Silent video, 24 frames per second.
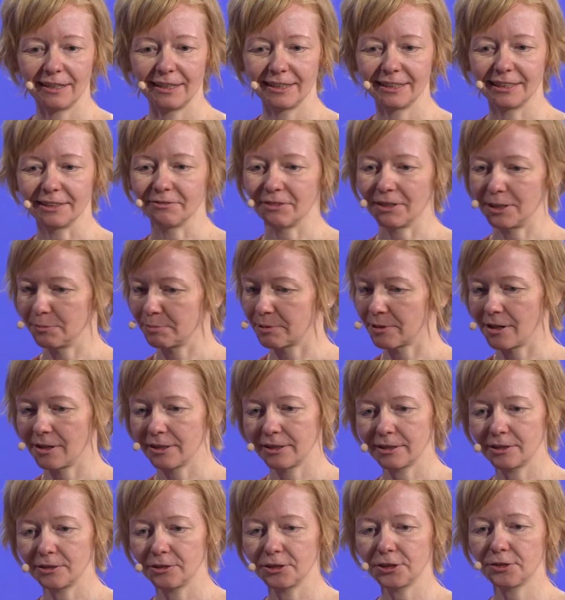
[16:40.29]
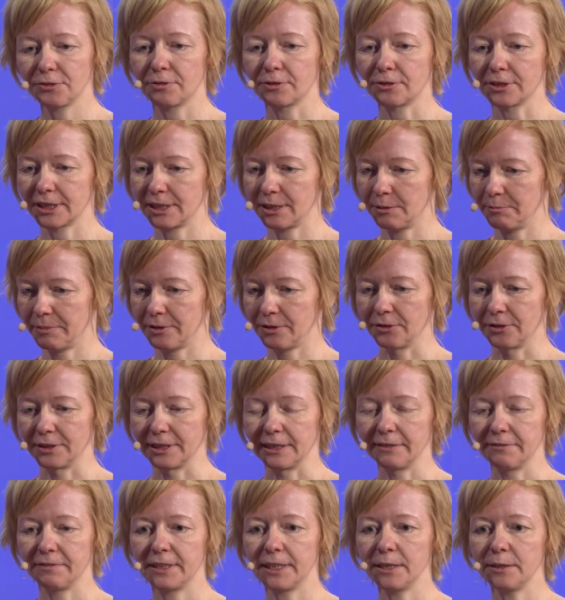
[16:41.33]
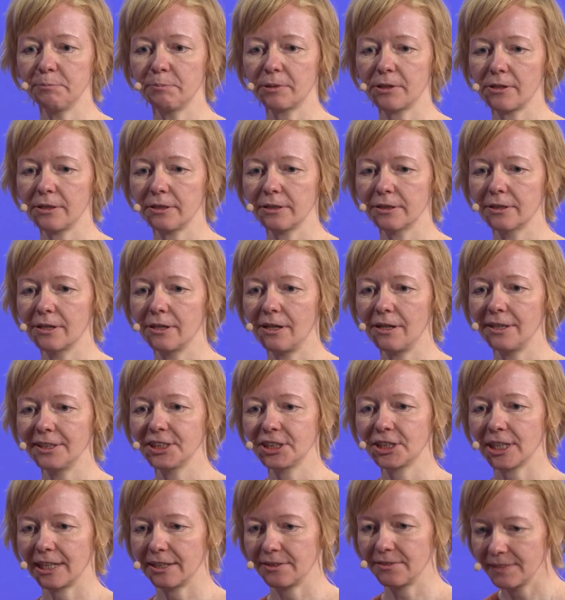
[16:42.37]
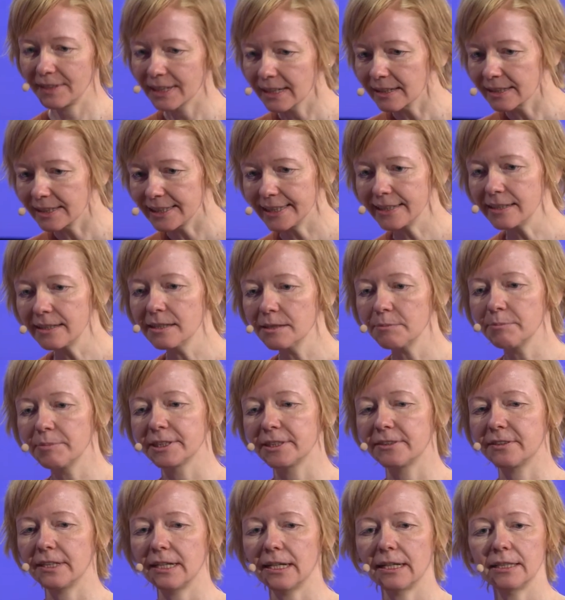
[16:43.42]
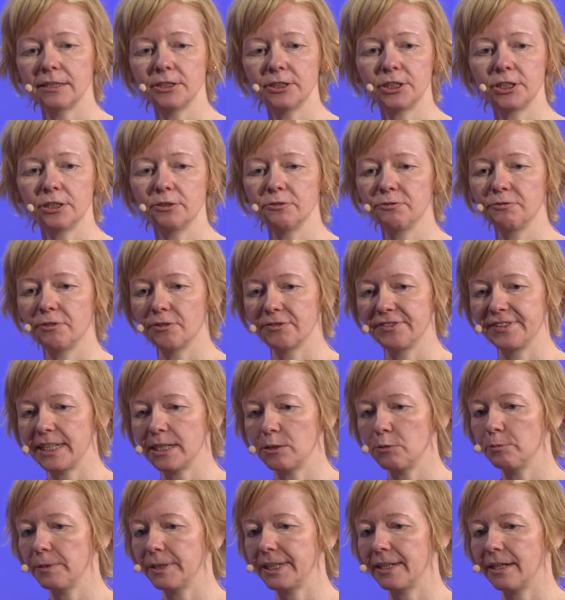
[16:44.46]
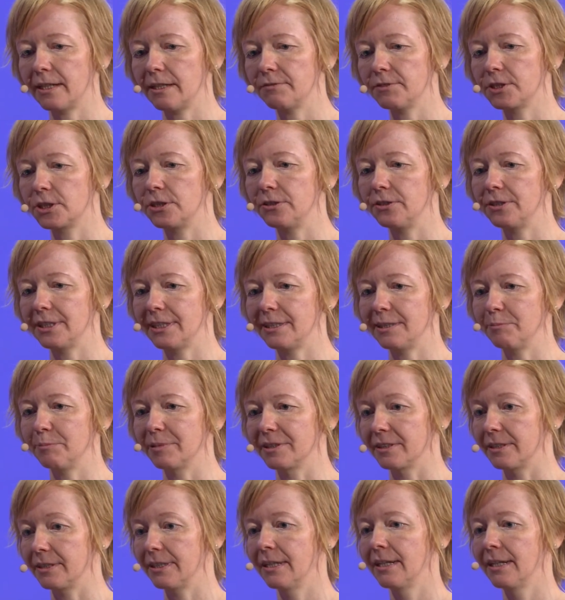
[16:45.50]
DeFi protocols, for example, on NFT protocols, and they're eager, but then, so for them, we have to enable